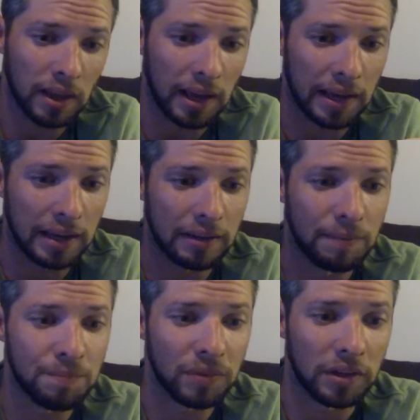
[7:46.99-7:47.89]

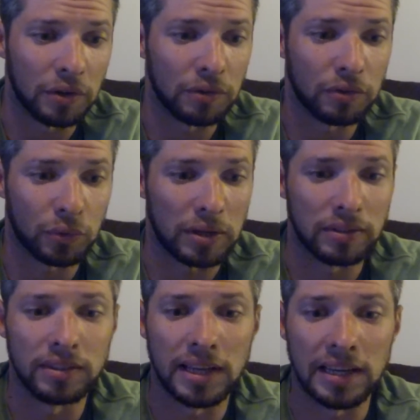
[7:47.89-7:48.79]
and throughout
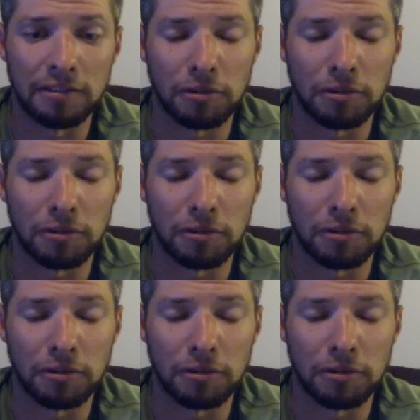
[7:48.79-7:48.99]
the day,